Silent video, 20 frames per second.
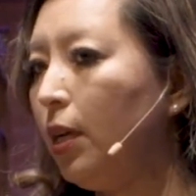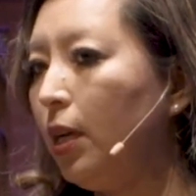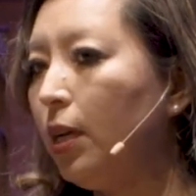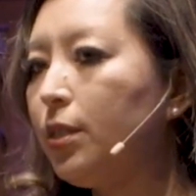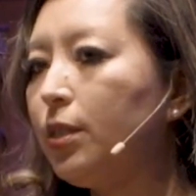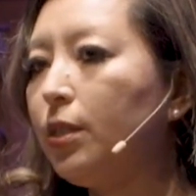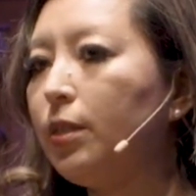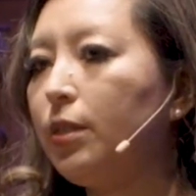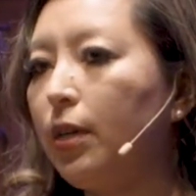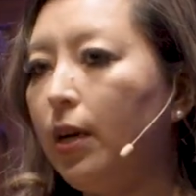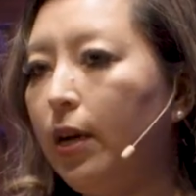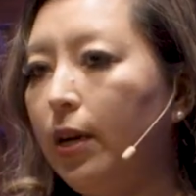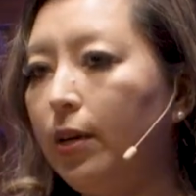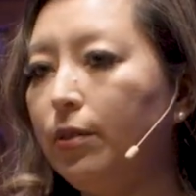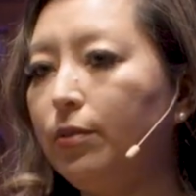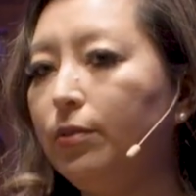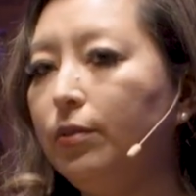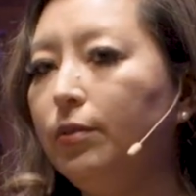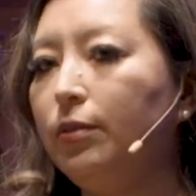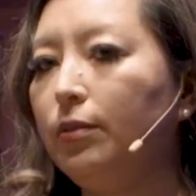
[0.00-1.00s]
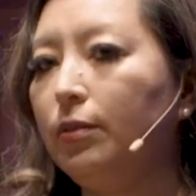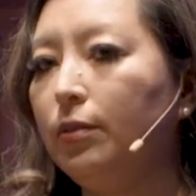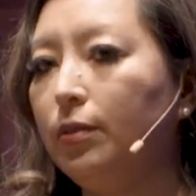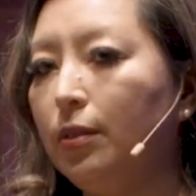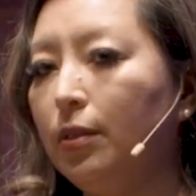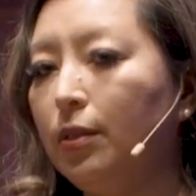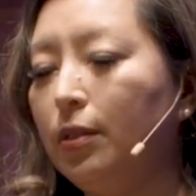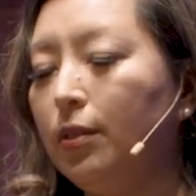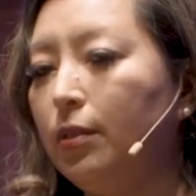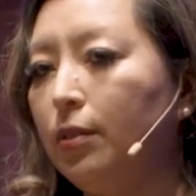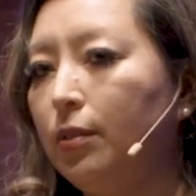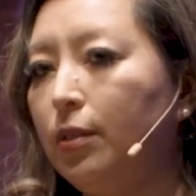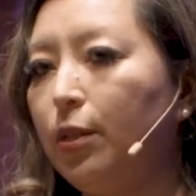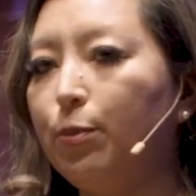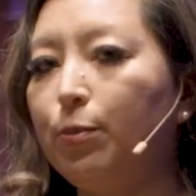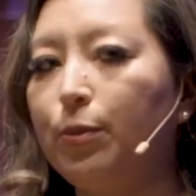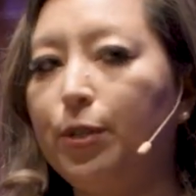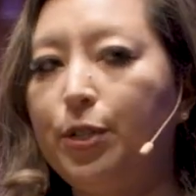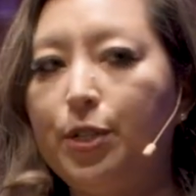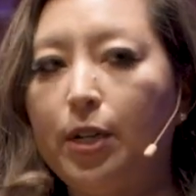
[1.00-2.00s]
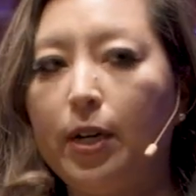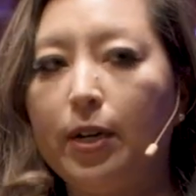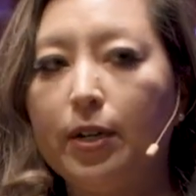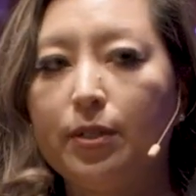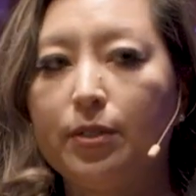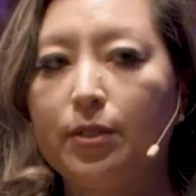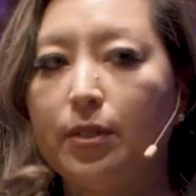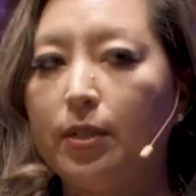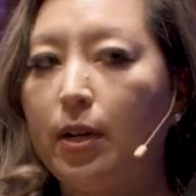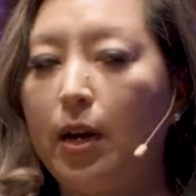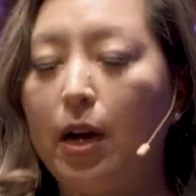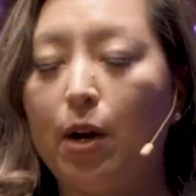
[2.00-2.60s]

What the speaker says: It's a town that rejects